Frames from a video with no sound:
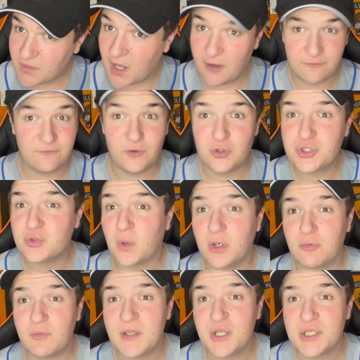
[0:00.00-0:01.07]
a full squad
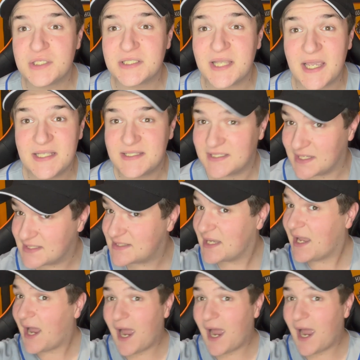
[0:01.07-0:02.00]
of Regan Slaters